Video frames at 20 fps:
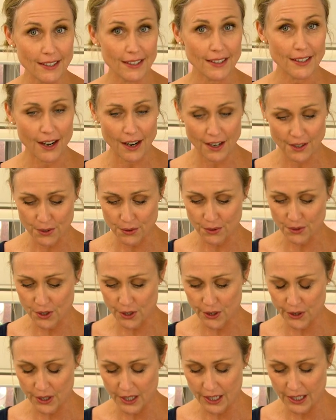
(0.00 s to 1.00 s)
is a nice
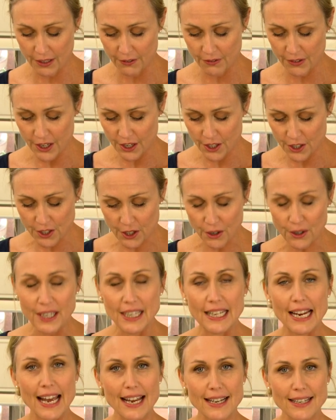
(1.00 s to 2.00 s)
alternative. You don't
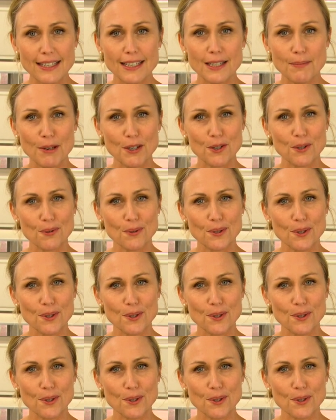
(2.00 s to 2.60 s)
need any special